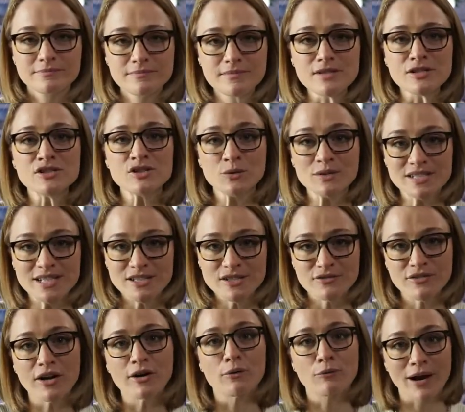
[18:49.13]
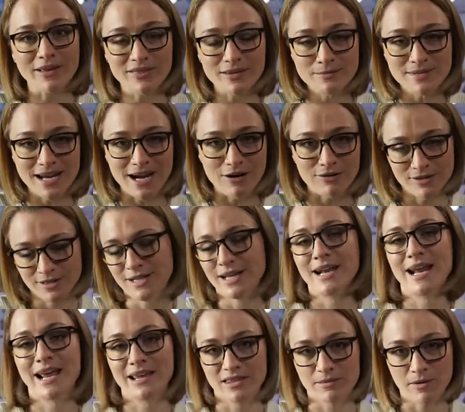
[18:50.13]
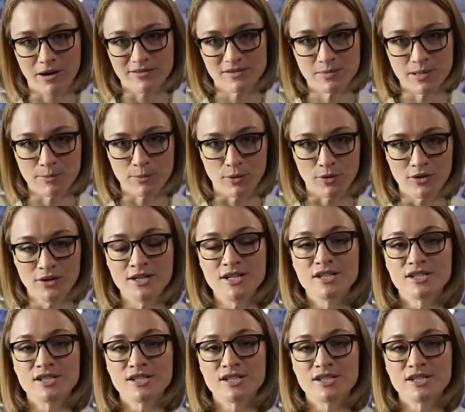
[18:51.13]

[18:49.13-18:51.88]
So instead, you've got to write them down and hand them off to people.